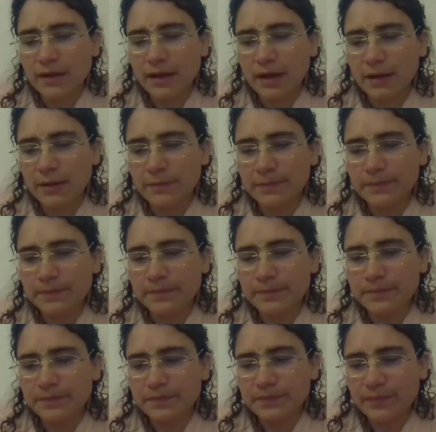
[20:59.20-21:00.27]

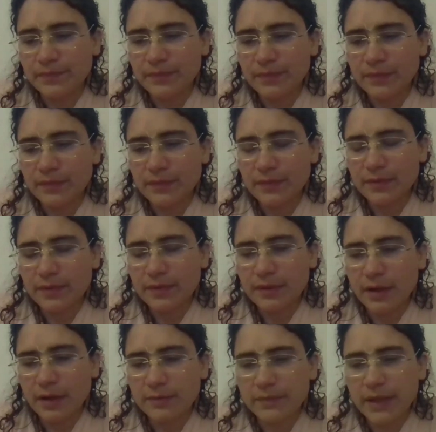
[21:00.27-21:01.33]
And
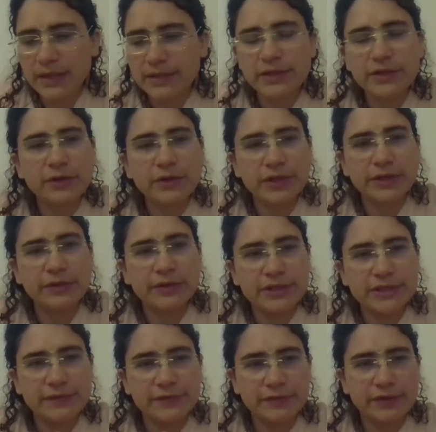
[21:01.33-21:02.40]
you know, there are
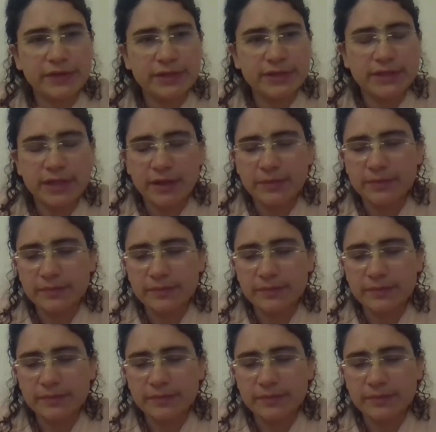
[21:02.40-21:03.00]
different